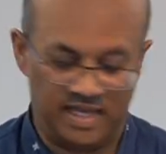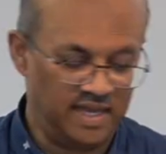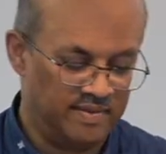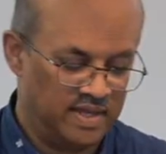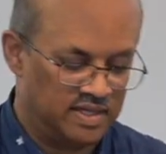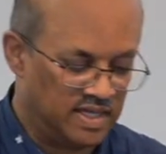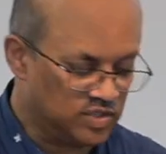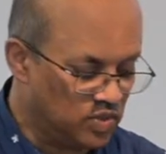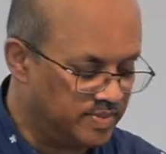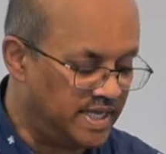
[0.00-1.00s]
Okay?
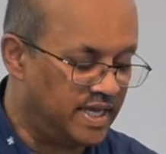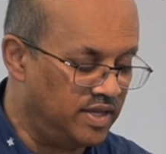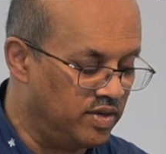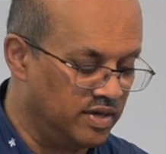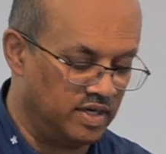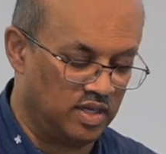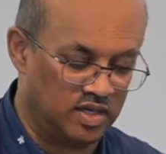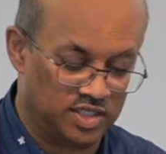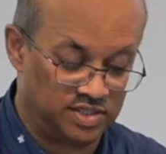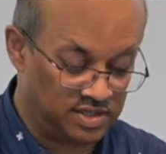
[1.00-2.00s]
That's where I'm taking you here in
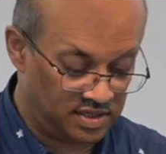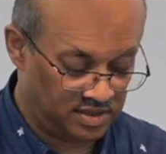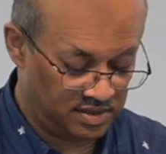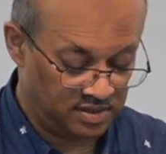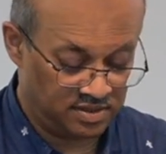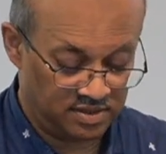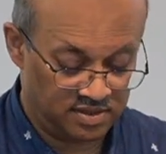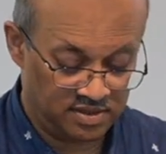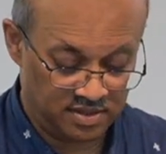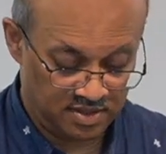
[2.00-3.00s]
Colossians.
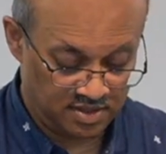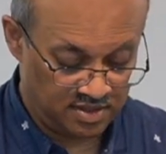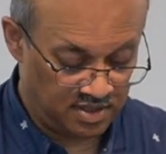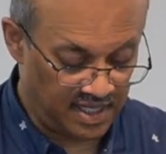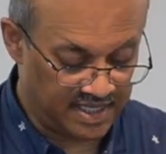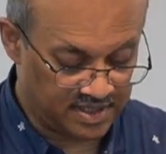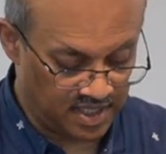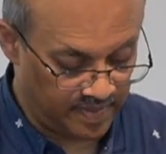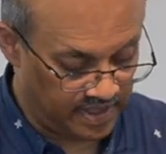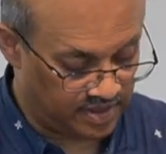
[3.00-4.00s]

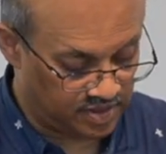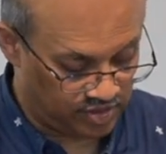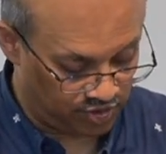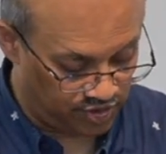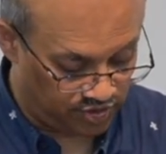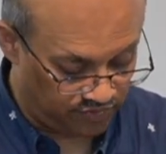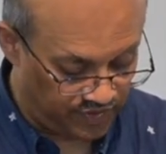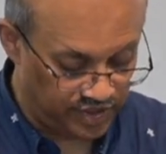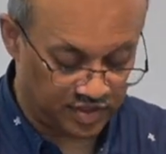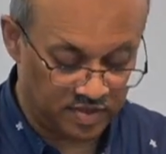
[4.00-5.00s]
Last time I took you to
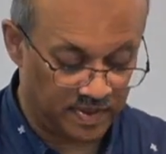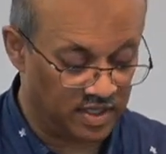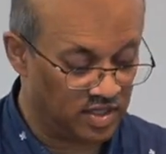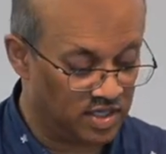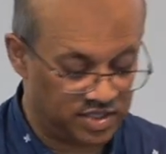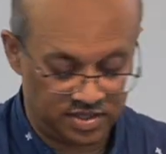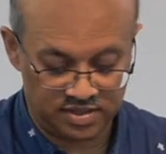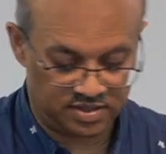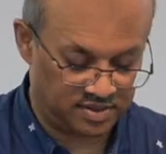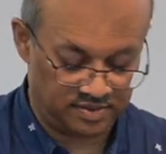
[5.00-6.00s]
Ephesians, but in
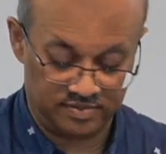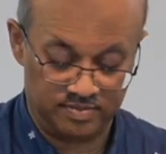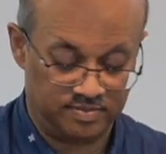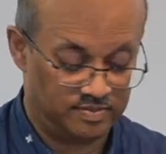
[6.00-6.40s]
Colossians